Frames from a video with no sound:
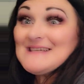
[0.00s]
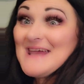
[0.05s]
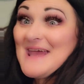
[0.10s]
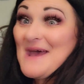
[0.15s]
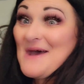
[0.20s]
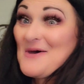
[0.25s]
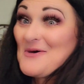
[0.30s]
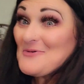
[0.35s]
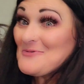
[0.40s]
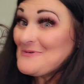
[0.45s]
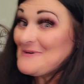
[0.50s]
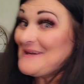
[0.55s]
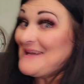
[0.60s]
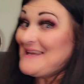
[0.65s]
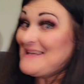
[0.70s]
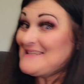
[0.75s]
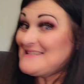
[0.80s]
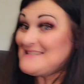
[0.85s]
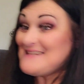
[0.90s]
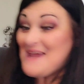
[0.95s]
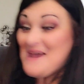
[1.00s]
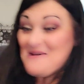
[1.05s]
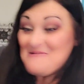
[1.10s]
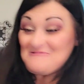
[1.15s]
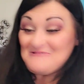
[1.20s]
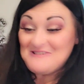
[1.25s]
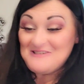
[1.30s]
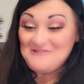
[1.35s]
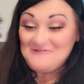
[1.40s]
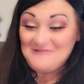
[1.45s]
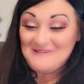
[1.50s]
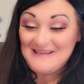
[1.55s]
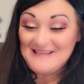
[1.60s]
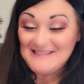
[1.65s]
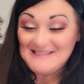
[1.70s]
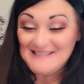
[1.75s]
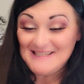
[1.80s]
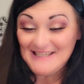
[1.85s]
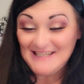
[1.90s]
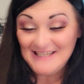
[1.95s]
down. We're getting down to
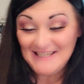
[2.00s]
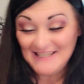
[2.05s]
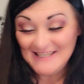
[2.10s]
it.